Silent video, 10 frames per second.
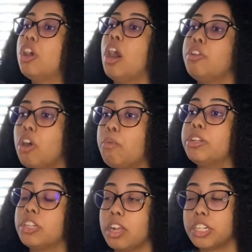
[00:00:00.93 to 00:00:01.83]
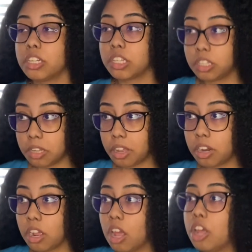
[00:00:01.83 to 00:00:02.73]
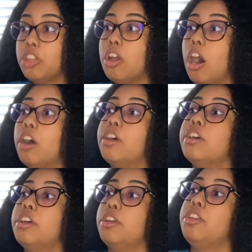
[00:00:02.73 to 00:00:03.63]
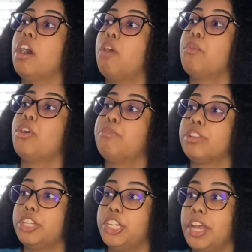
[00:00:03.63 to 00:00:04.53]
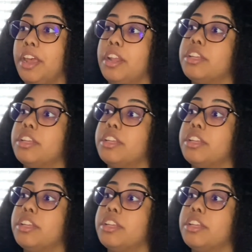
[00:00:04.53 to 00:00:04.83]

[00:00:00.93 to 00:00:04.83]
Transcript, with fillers: y'all know what y'all just did? Y'all, y'all went over the chain.